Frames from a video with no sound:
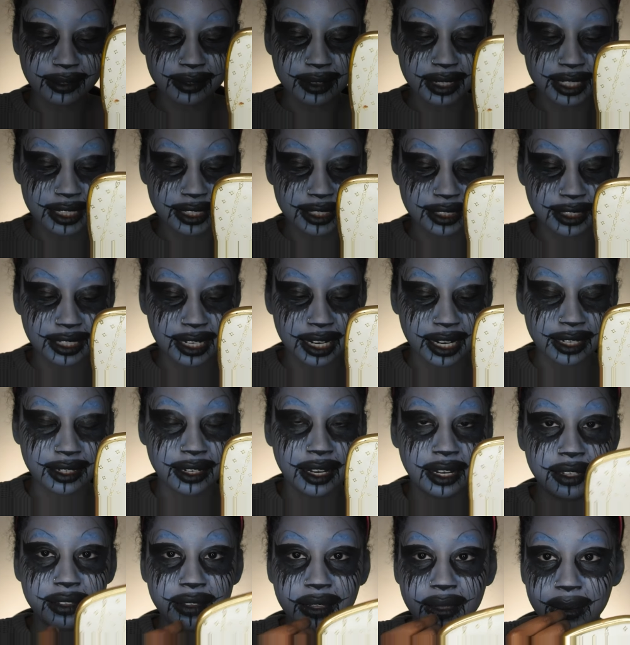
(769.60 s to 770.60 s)
the one inside,
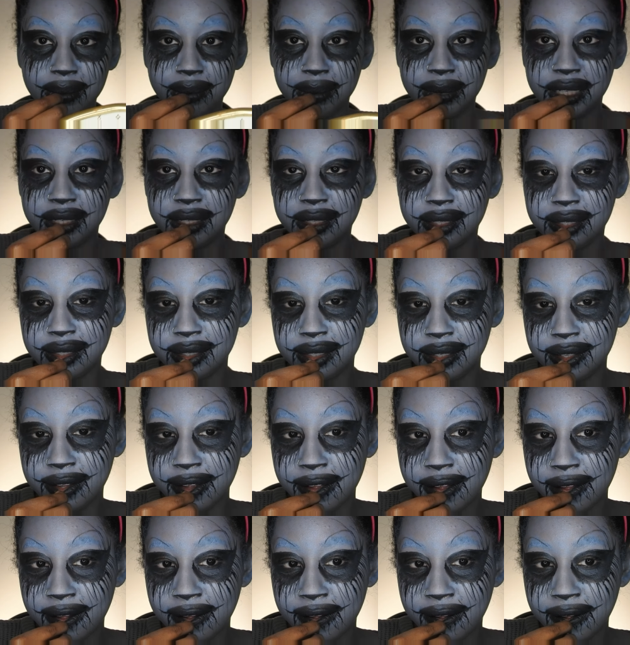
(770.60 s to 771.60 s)
like, the middle
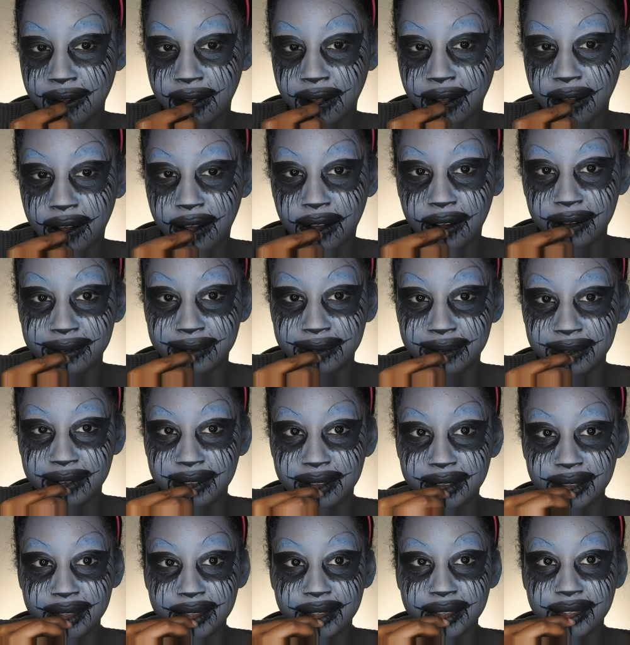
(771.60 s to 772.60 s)
of
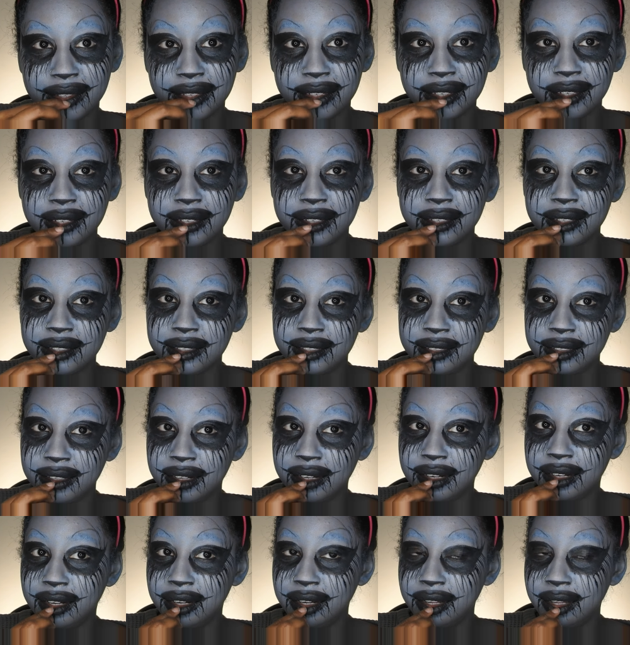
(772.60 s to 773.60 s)
the
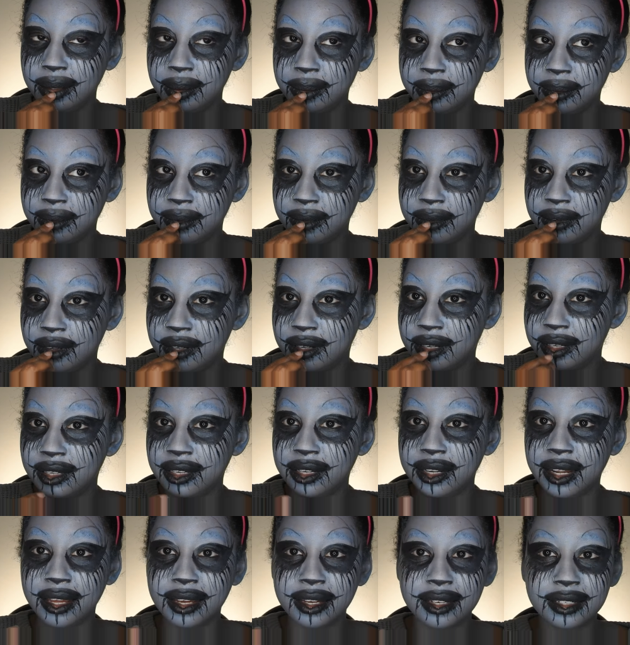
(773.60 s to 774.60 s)
lip.
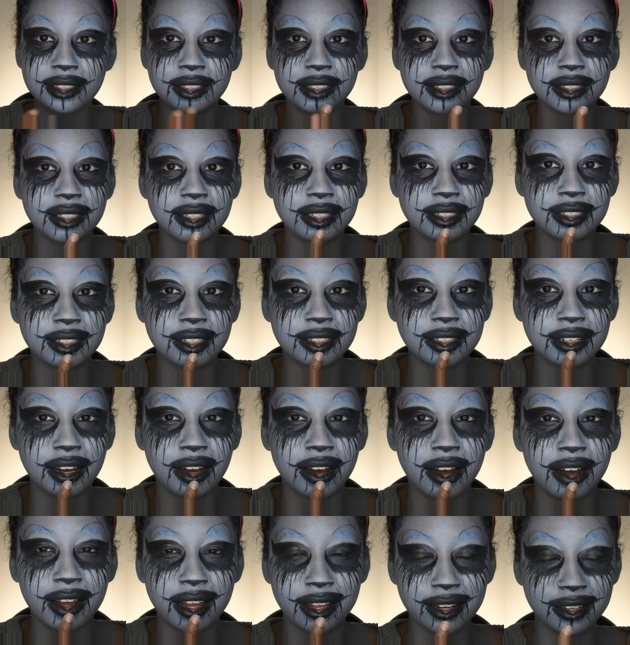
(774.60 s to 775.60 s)
Like, it's just
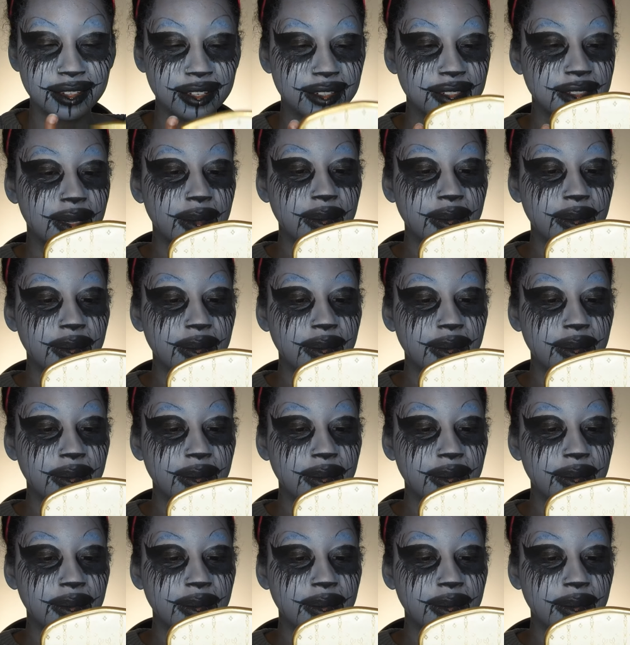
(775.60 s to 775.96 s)
hot. There's